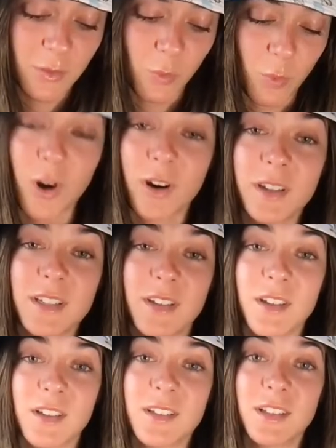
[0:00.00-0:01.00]
work
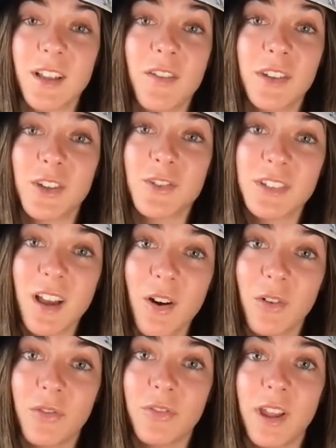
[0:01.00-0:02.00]
to loving
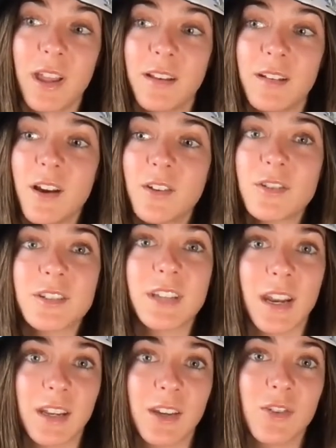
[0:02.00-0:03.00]
yourself and
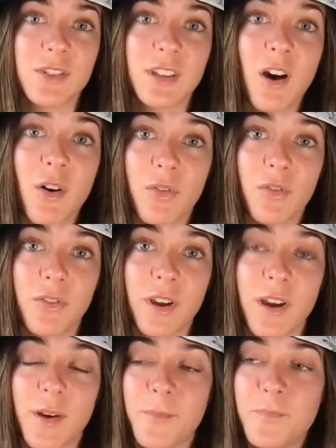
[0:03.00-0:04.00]
understanding yourself,
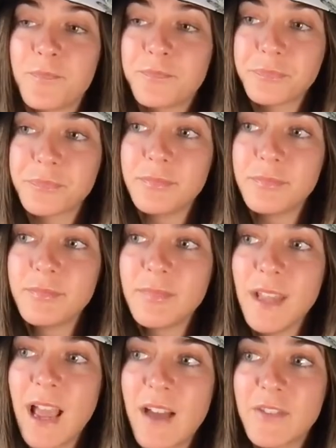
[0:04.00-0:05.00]

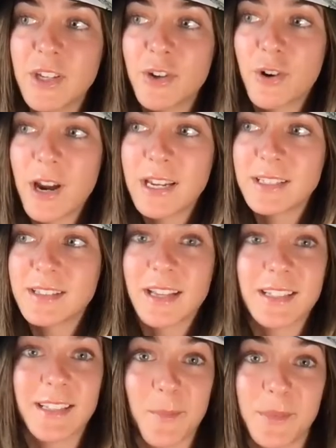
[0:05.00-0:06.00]
having grace and
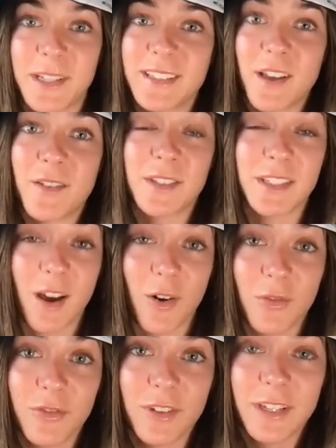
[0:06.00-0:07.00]
acceptance of
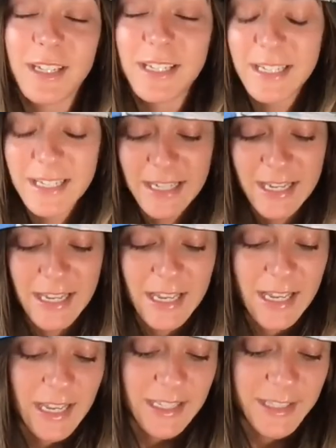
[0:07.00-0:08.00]
self.
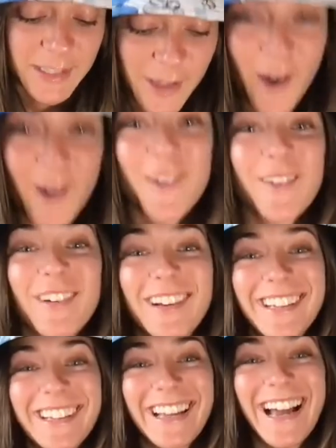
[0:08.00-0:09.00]
So
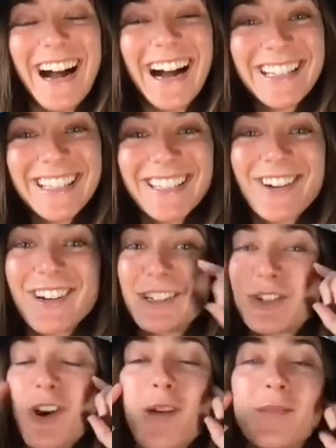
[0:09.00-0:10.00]
I
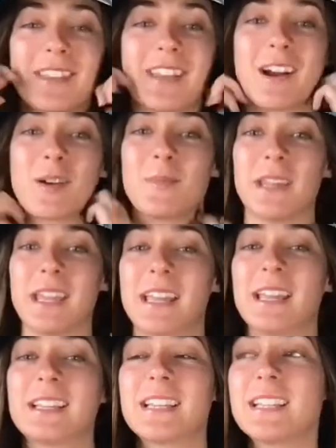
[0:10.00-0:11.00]
started trauma
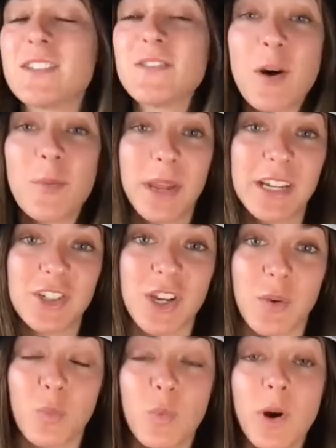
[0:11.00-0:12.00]
therapy, intensive
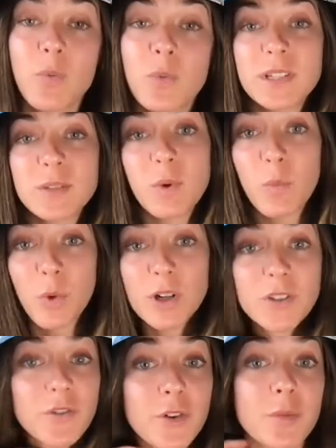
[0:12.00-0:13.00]
outpatient. What
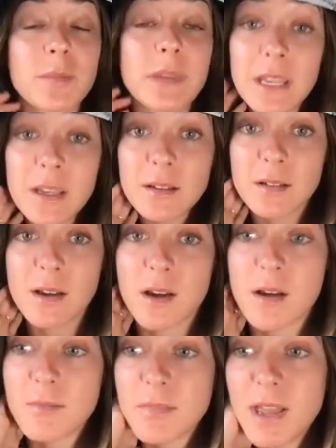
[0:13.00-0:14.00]
worked for me?
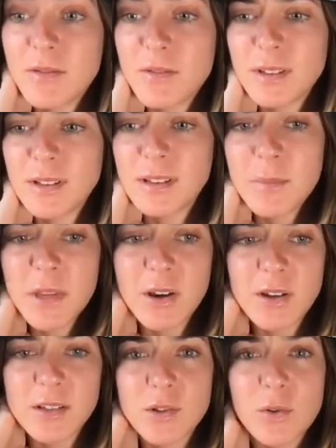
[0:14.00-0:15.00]
And let me
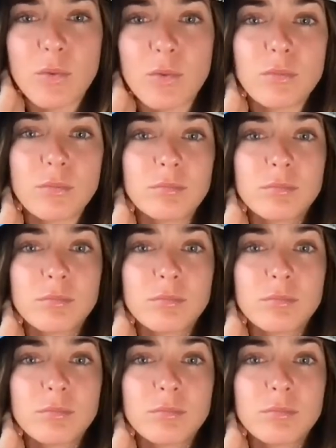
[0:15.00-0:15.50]
also